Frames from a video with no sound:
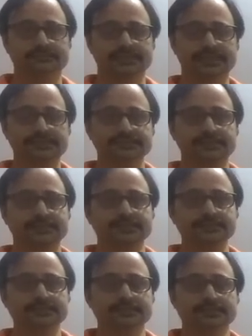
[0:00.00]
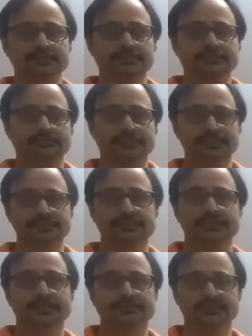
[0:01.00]
tax return, but
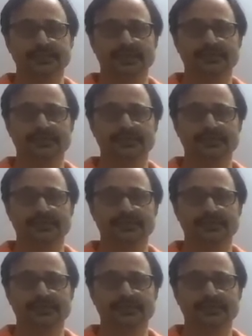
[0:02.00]
they